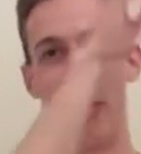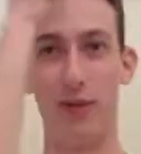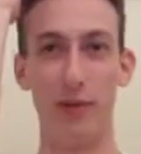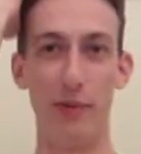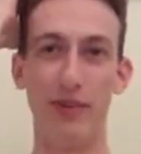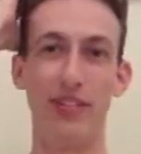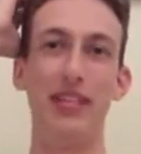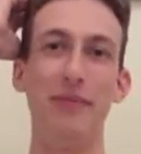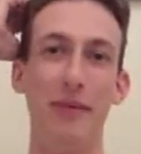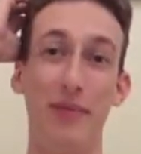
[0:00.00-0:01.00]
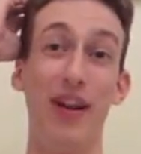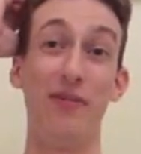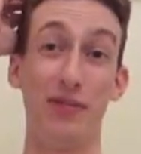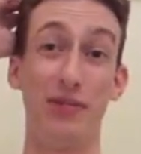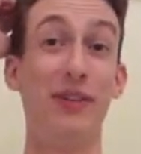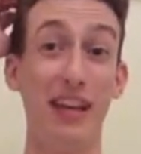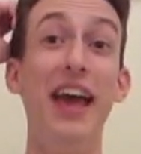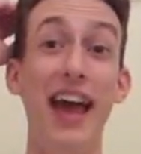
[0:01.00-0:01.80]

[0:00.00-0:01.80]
the room to see me, but I was